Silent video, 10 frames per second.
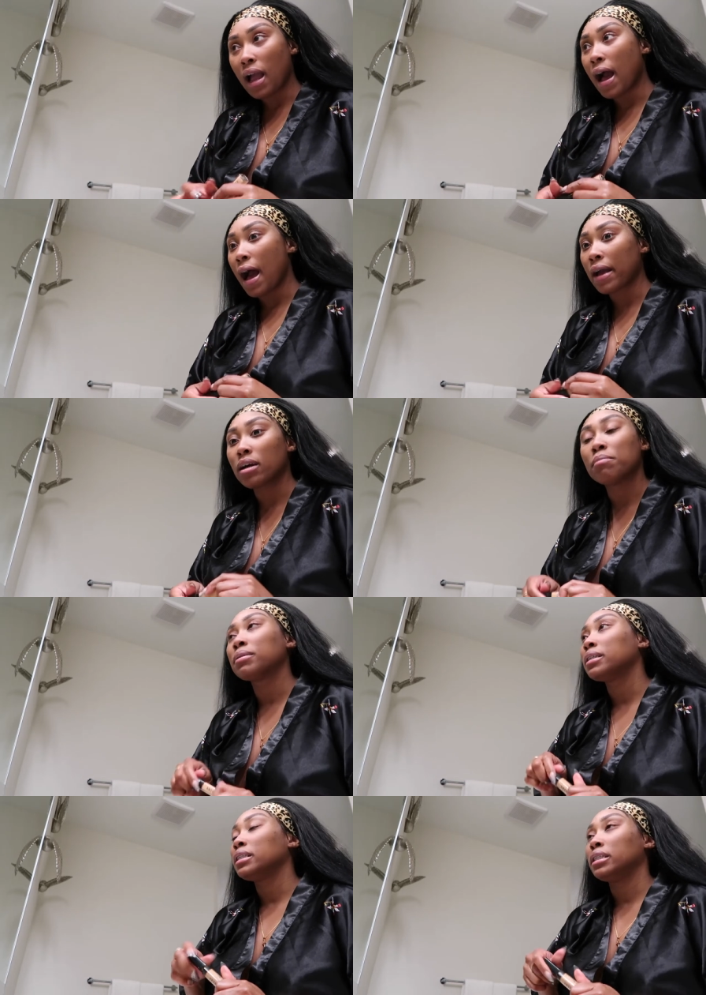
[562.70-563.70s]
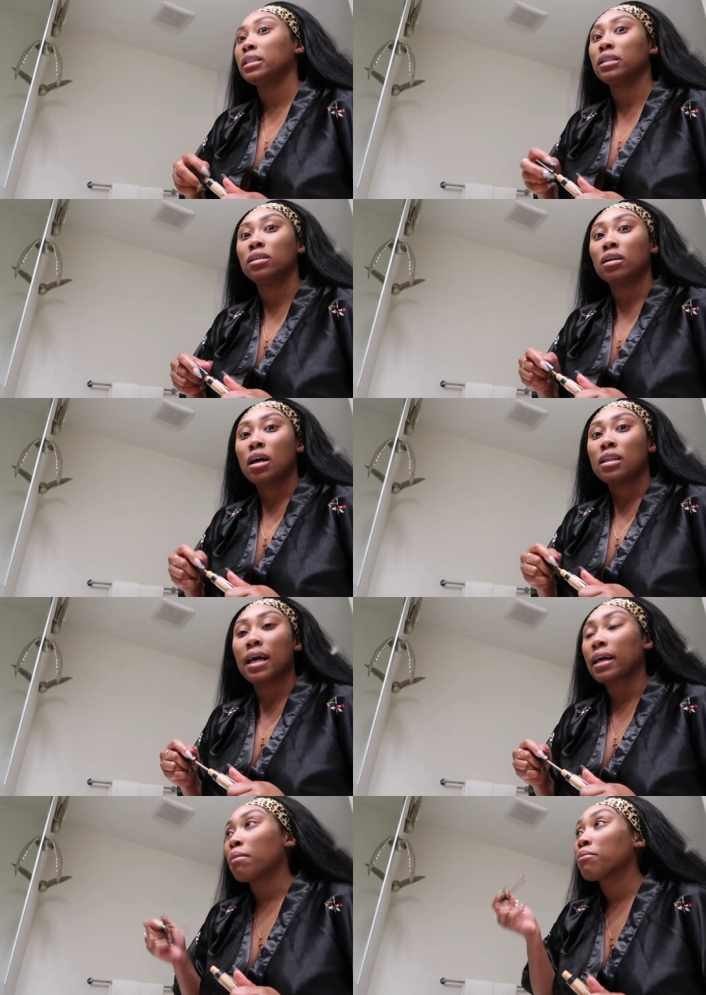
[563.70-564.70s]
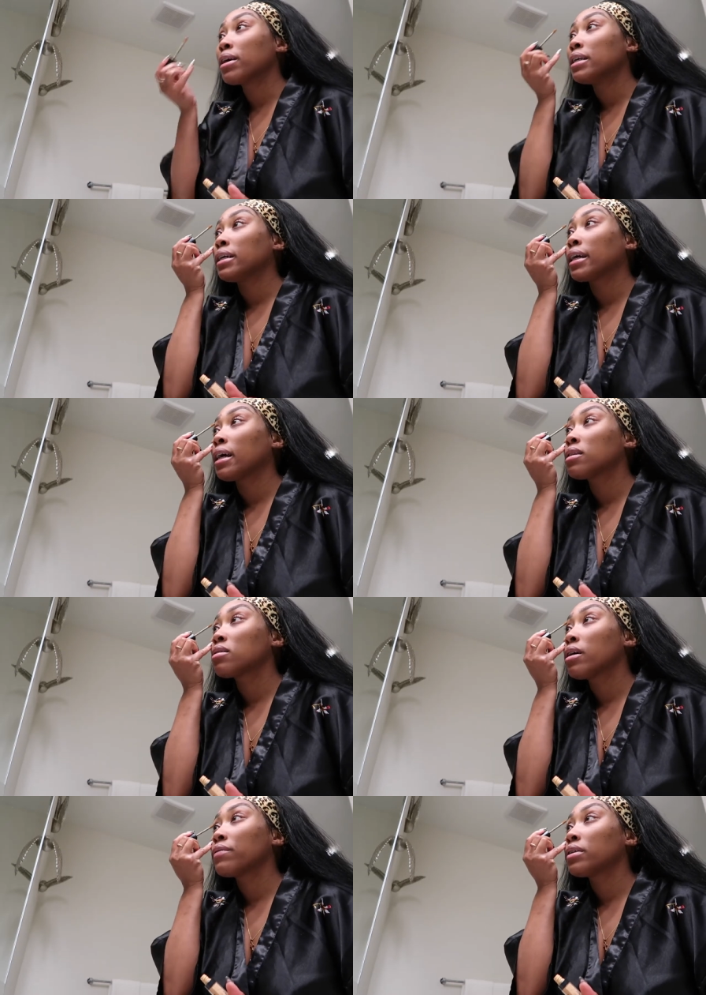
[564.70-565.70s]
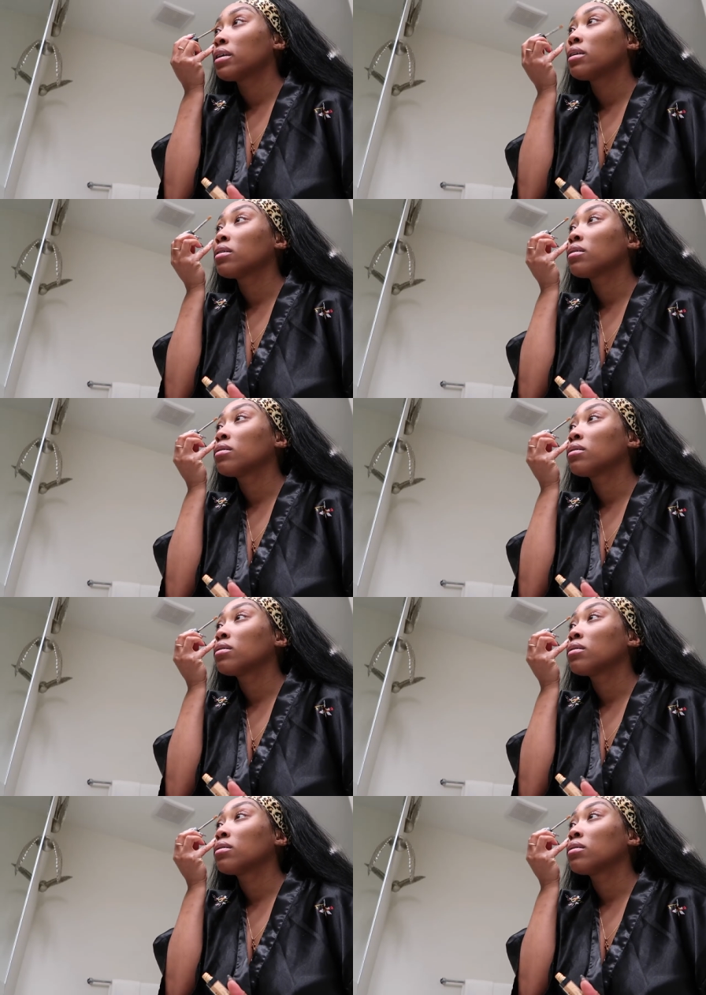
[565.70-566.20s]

I completely, like, I'm ready to cancel everything.